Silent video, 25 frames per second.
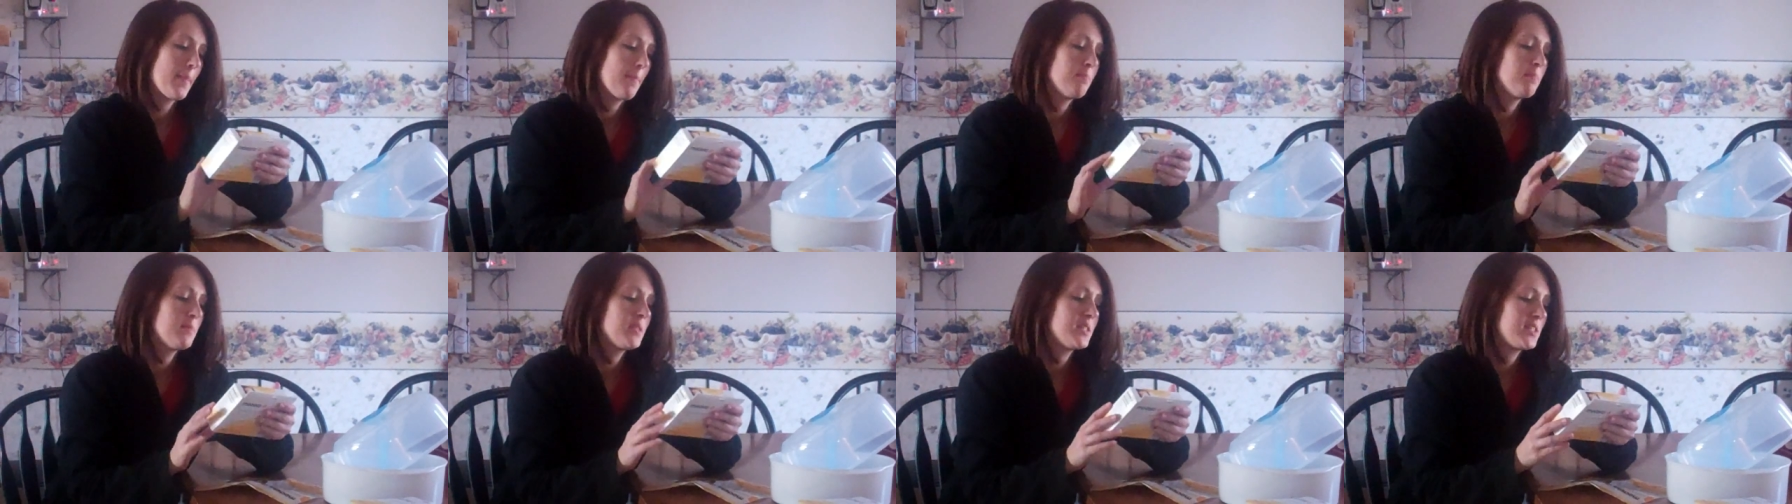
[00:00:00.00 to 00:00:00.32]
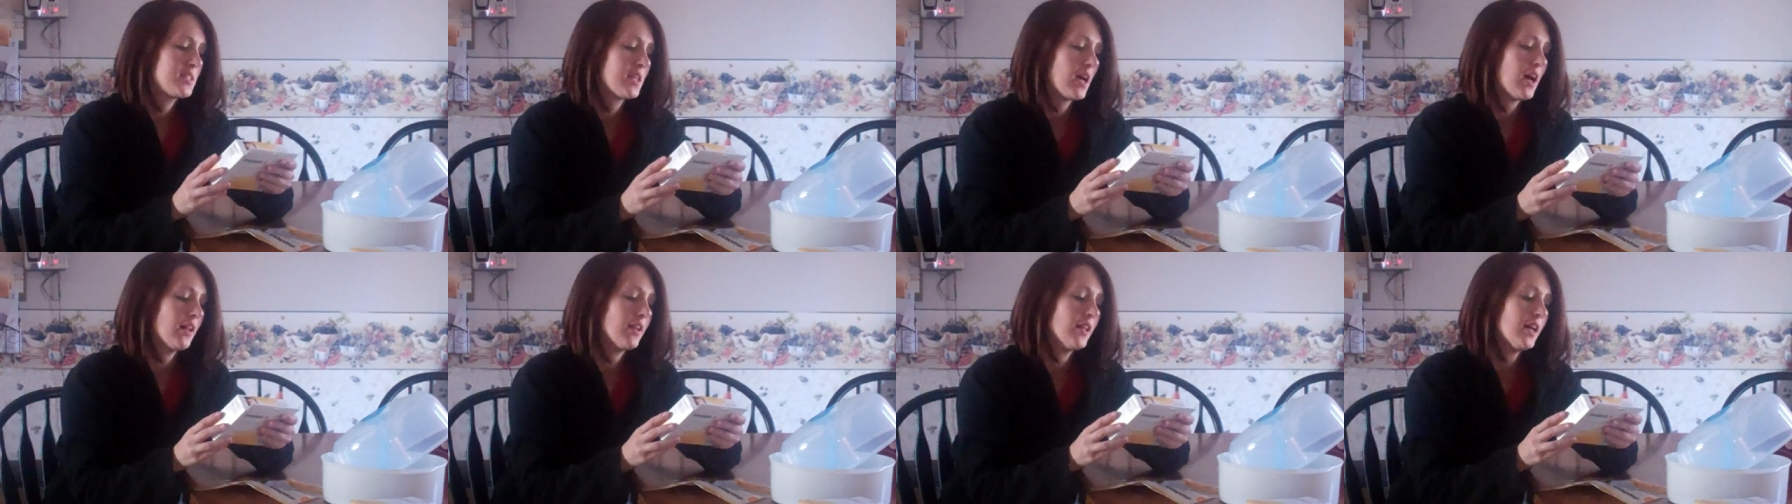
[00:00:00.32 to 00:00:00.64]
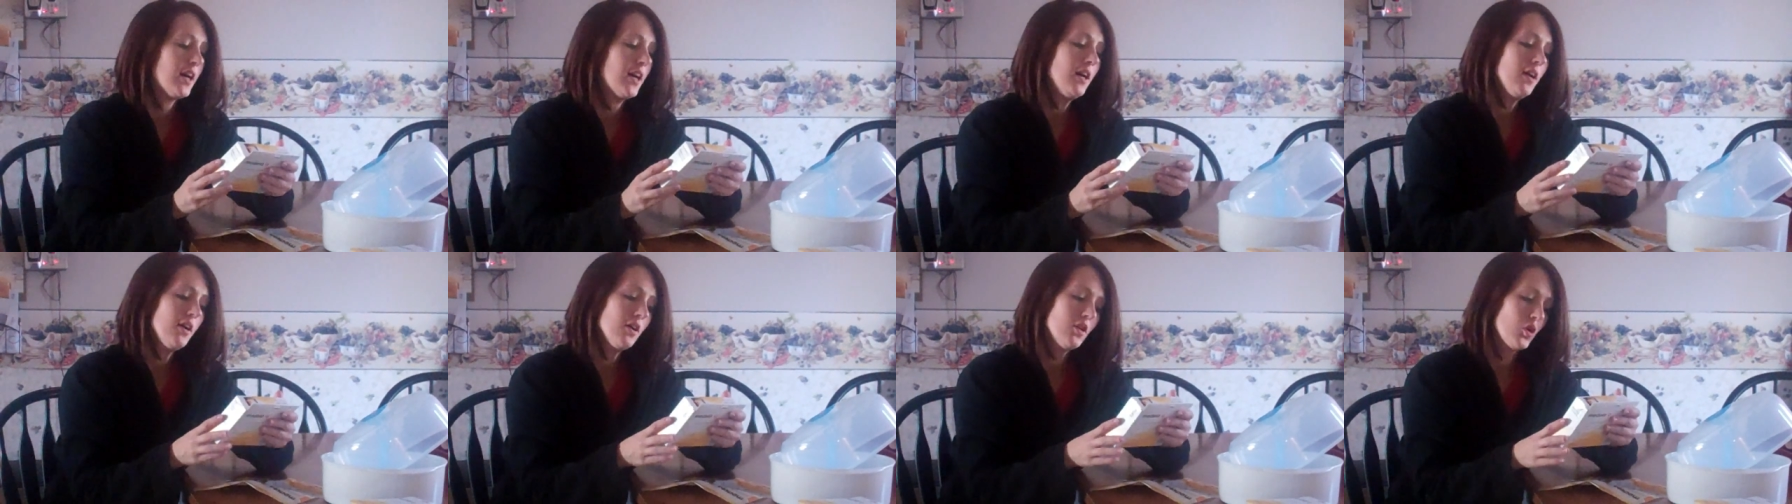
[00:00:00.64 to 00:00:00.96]

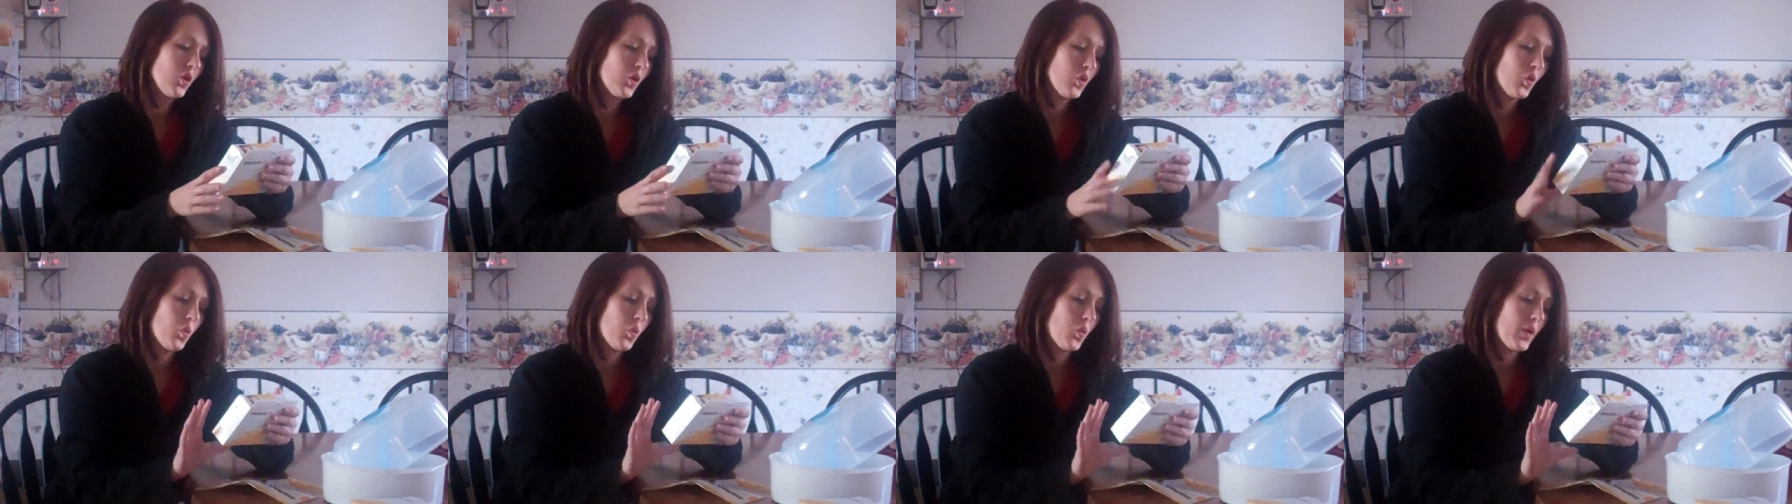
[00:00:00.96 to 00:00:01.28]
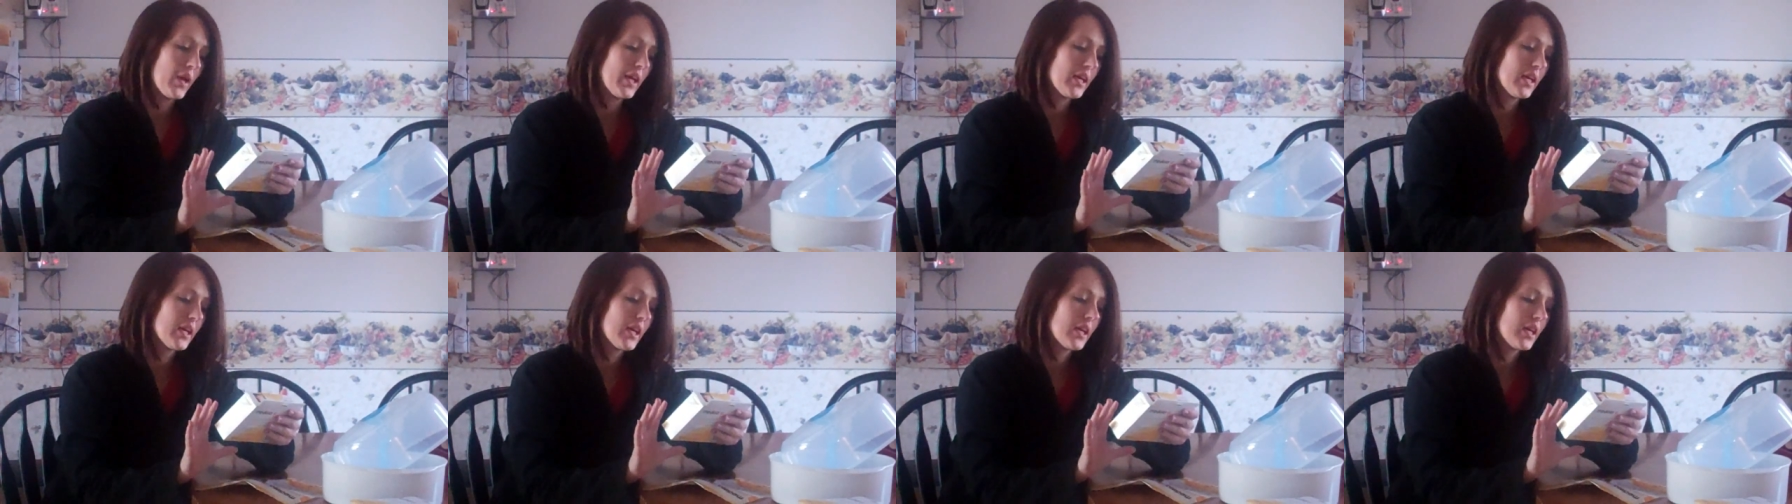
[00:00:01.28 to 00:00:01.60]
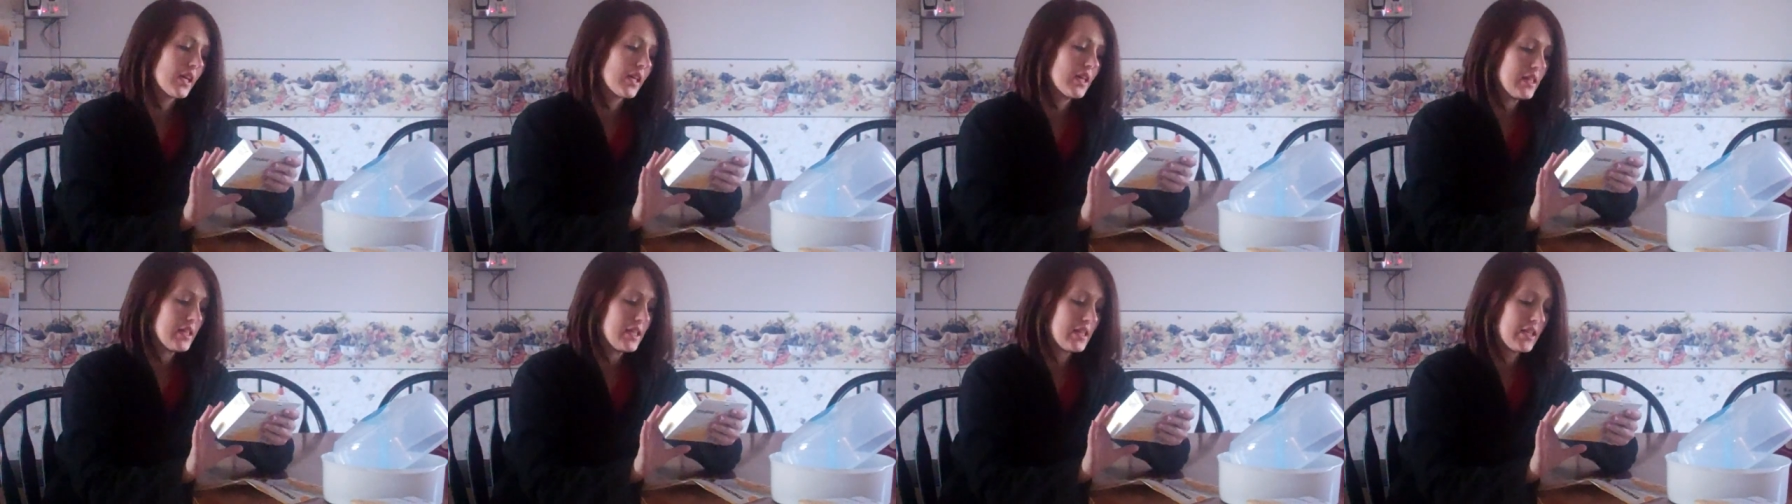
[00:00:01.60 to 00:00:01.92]
Medela Quick
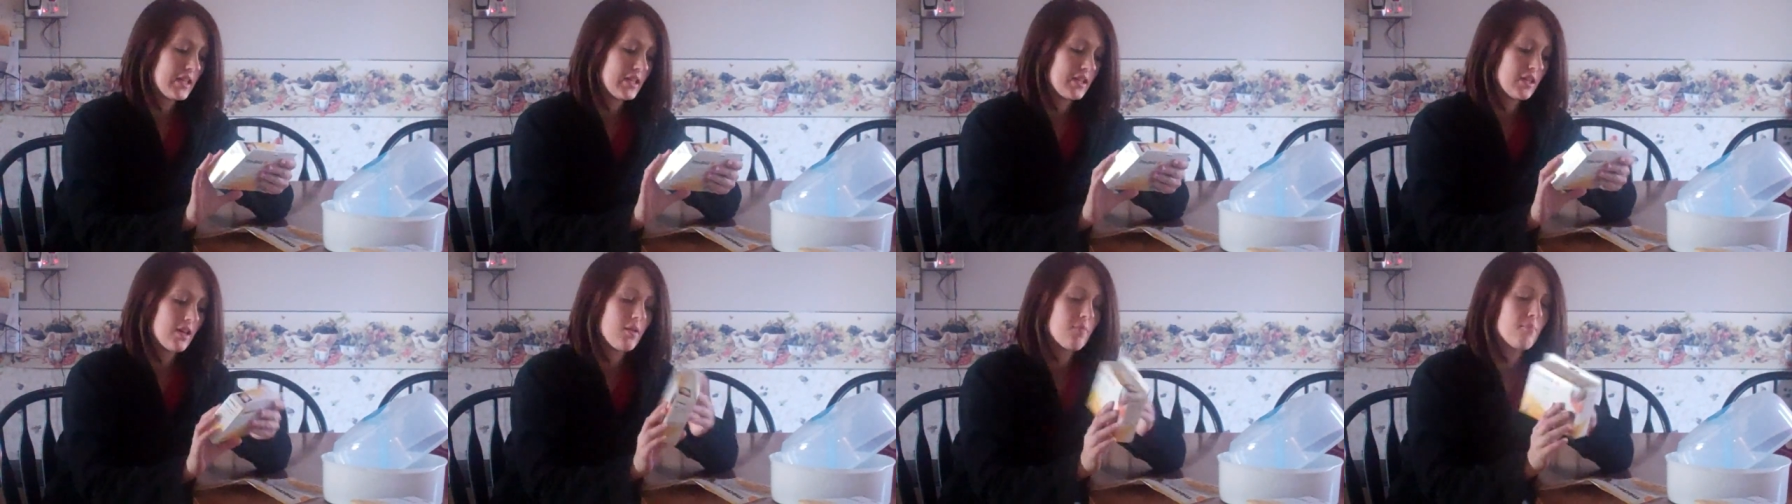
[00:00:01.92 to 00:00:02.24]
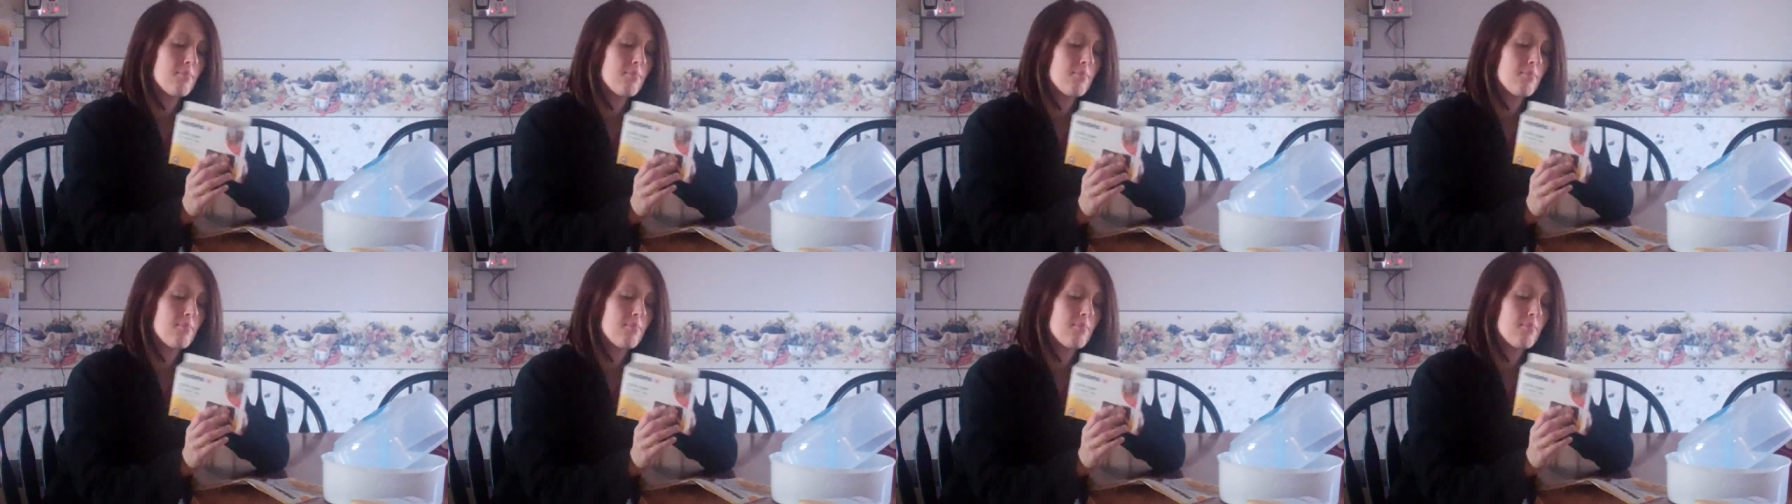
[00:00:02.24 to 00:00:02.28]
Clean